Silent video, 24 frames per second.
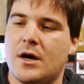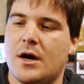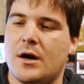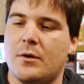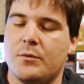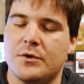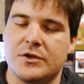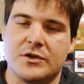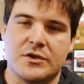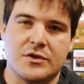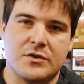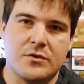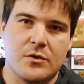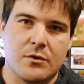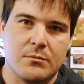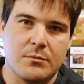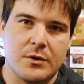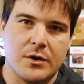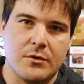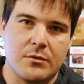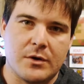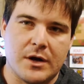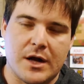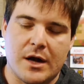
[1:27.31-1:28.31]
Which is
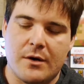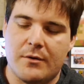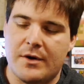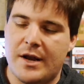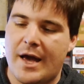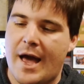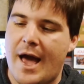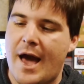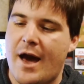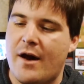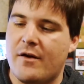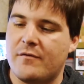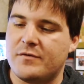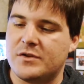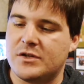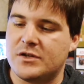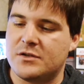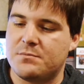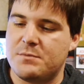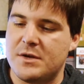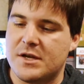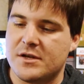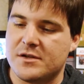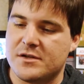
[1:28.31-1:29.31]
normally what I would have,
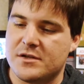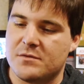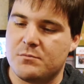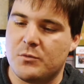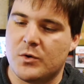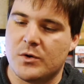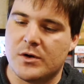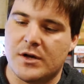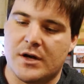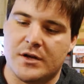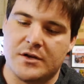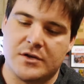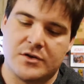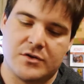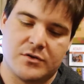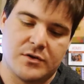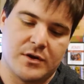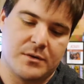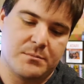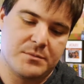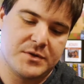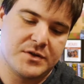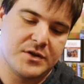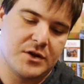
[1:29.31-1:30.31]
just because it's more
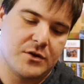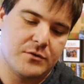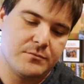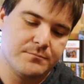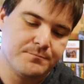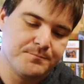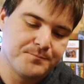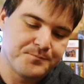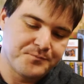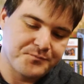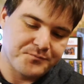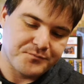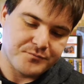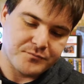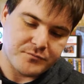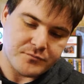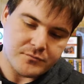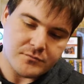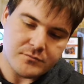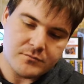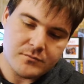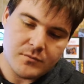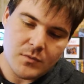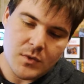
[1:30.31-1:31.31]
nondescript. So,
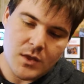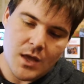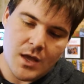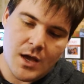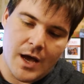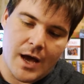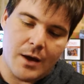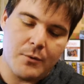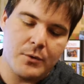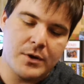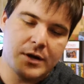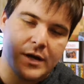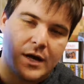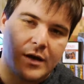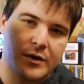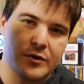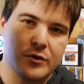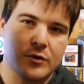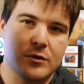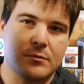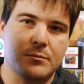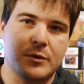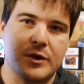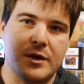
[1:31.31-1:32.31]
I would not
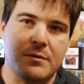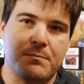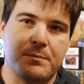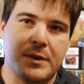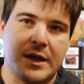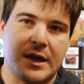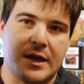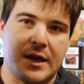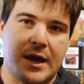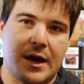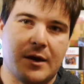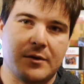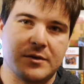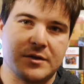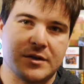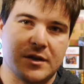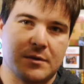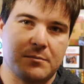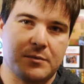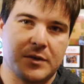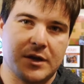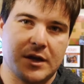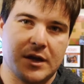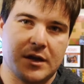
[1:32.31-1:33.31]
normally pick out
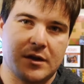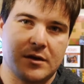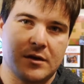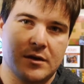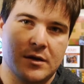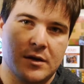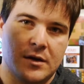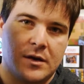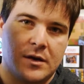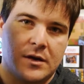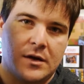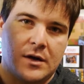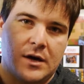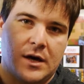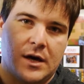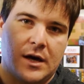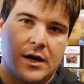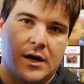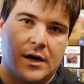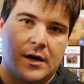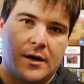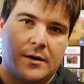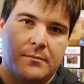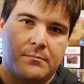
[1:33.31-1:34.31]
something
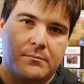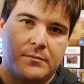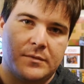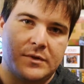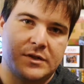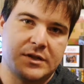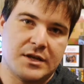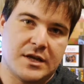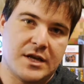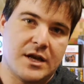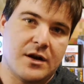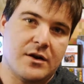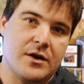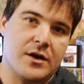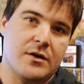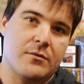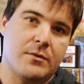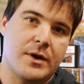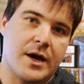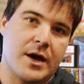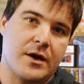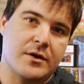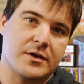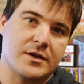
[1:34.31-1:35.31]
to carry
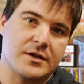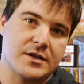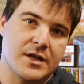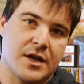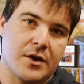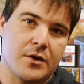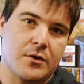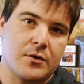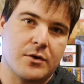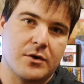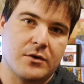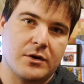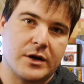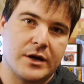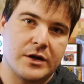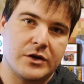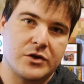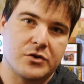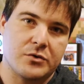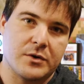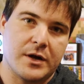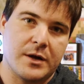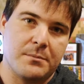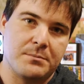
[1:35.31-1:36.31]
around, because I go on a lot of
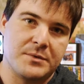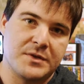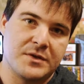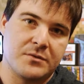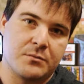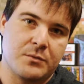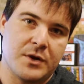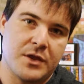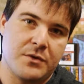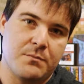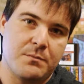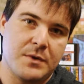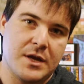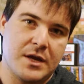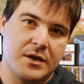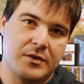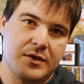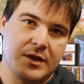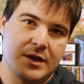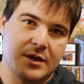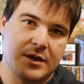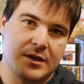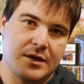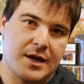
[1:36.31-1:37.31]
trips with me
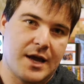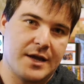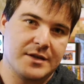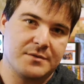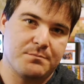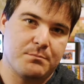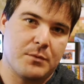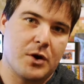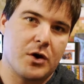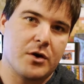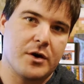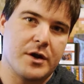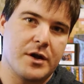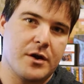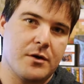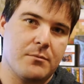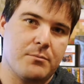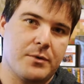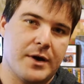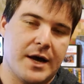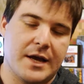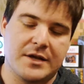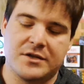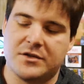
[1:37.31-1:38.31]
that has Mario
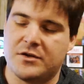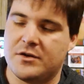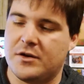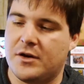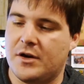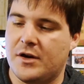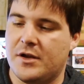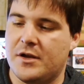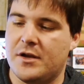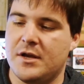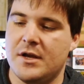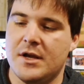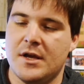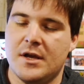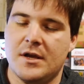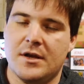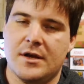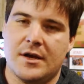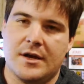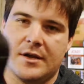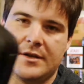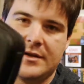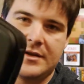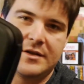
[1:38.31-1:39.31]
plastered on it,
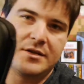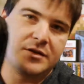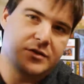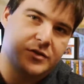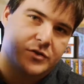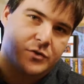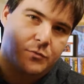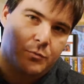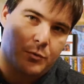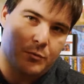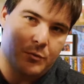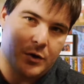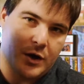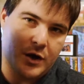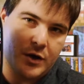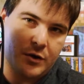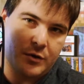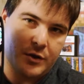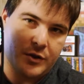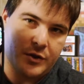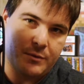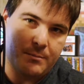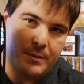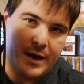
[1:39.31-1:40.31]
and it's Super Mario
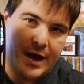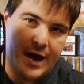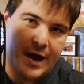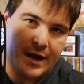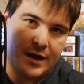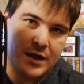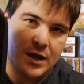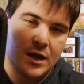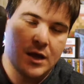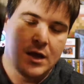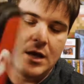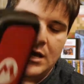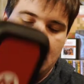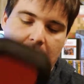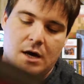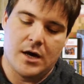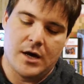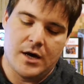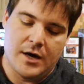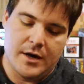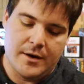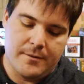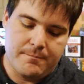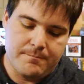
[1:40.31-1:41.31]
on the back.
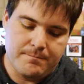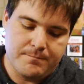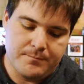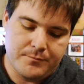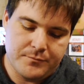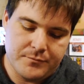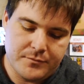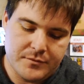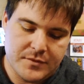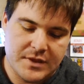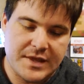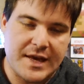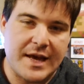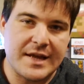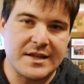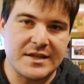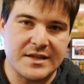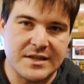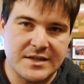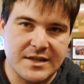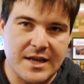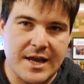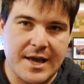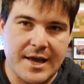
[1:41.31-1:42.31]
That
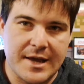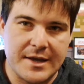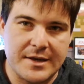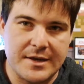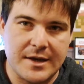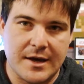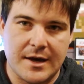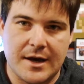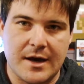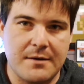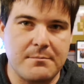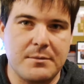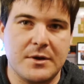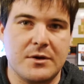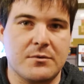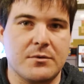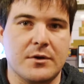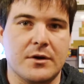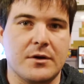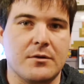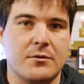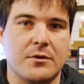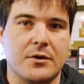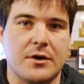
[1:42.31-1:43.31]
said, I've been
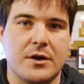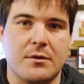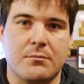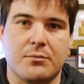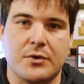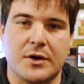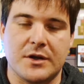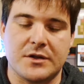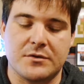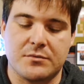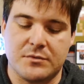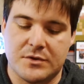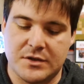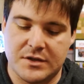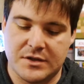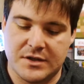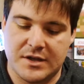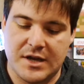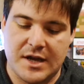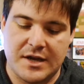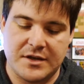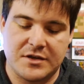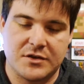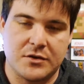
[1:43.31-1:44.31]
really, really impressed with this
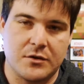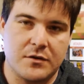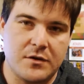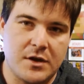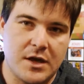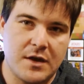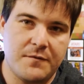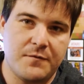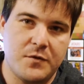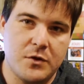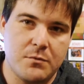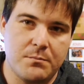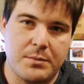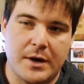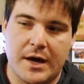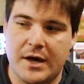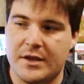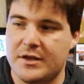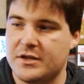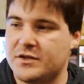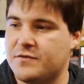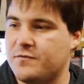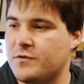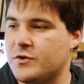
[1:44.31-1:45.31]
case. So, if you buy
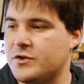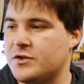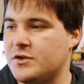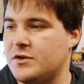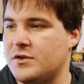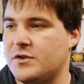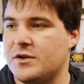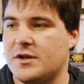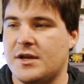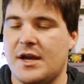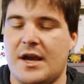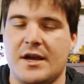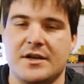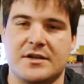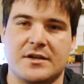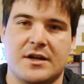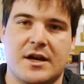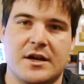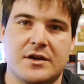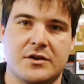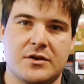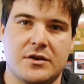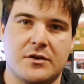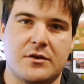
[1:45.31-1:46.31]
this version of the case, and
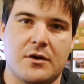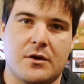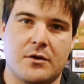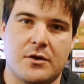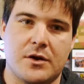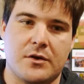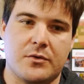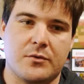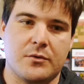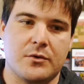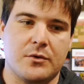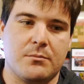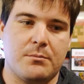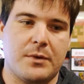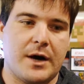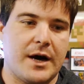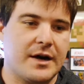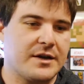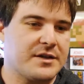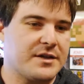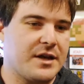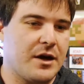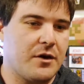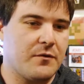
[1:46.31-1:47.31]
I actually already threw the
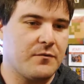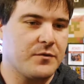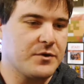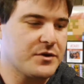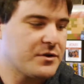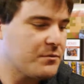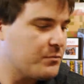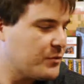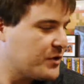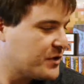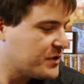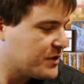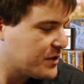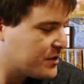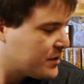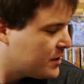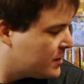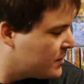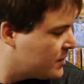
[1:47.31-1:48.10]
box out for some reason.